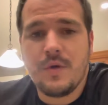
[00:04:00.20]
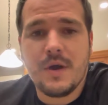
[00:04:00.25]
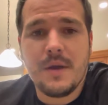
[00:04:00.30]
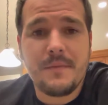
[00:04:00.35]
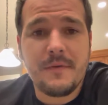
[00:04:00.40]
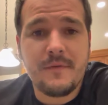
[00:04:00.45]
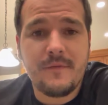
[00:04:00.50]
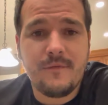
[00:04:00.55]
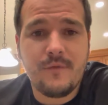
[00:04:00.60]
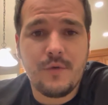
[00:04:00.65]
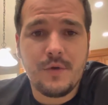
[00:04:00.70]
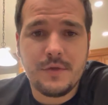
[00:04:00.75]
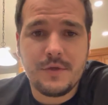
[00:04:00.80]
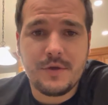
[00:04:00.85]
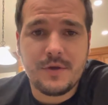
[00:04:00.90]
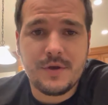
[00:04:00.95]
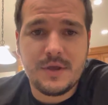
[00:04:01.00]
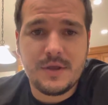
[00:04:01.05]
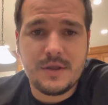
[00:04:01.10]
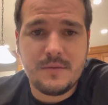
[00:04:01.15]
up at
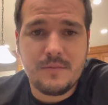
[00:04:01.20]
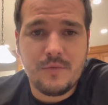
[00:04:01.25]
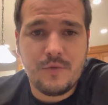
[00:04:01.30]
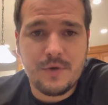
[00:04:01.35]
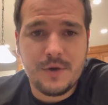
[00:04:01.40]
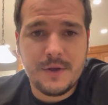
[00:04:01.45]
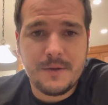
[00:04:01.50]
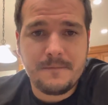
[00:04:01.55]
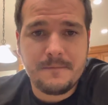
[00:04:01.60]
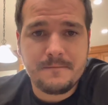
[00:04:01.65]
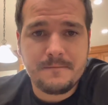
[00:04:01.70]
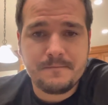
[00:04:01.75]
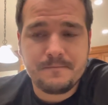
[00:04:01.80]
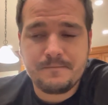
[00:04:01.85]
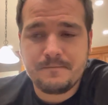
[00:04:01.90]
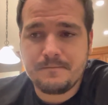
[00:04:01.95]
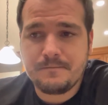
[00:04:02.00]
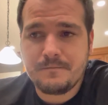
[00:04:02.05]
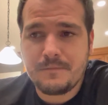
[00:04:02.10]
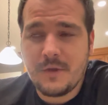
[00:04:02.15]
4:30 in the morning,
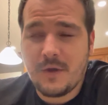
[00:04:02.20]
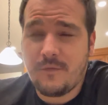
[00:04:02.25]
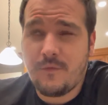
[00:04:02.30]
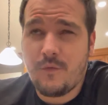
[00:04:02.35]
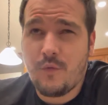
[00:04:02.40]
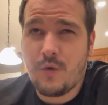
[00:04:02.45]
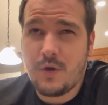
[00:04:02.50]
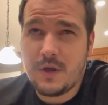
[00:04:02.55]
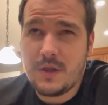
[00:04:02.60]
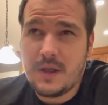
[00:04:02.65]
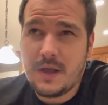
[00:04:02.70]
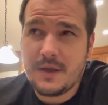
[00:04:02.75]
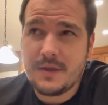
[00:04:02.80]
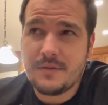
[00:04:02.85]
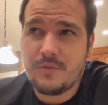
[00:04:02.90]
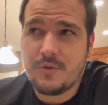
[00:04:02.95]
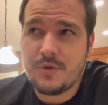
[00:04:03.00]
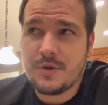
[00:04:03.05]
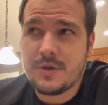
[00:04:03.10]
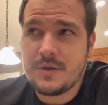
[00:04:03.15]
or 4 o'clock in
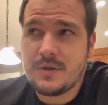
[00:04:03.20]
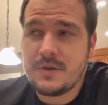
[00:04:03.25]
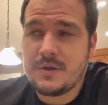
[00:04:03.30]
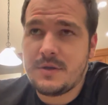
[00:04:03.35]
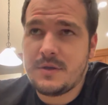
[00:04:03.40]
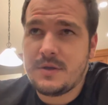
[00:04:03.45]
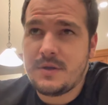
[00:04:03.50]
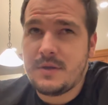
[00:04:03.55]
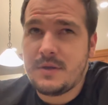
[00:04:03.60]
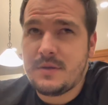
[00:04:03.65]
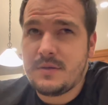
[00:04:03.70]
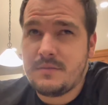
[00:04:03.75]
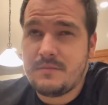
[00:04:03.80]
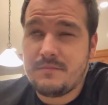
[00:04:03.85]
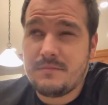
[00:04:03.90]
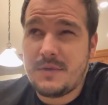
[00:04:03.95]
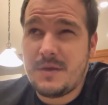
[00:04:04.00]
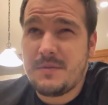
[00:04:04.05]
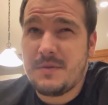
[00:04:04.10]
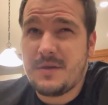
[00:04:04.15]
the morning,
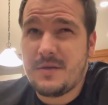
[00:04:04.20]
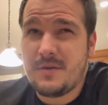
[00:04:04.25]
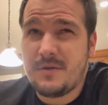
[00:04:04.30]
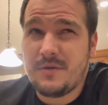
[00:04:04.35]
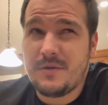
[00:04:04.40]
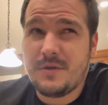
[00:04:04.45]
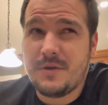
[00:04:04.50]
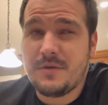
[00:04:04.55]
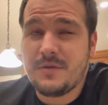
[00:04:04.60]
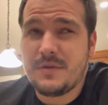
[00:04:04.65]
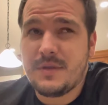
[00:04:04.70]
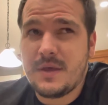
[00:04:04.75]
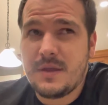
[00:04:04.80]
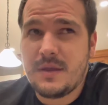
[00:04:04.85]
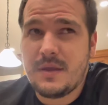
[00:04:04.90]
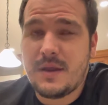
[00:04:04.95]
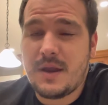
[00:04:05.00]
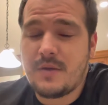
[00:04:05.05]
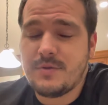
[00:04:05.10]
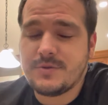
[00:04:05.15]
maybe earlier than
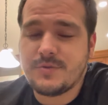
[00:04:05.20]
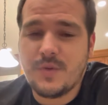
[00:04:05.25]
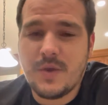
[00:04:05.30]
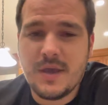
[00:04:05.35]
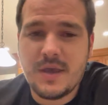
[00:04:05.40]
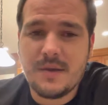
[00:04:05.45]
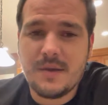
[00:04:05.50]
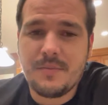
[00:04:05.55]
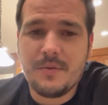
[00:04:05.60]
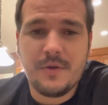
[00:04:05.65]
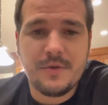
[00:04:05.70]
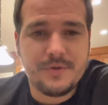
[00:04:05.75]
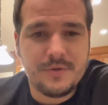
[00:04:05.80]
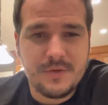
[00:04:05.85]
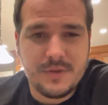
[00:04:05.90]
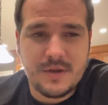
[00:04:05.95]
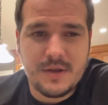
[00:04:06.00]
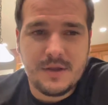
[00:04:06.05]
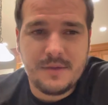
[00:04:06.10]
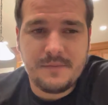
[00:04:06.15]
that, and I was waking up all
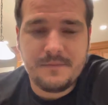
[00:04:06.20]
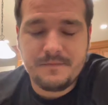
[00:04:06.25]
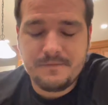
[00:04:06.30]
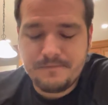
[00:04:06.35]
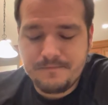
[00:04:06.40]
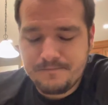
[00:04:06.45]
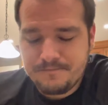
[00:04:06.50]
during the night.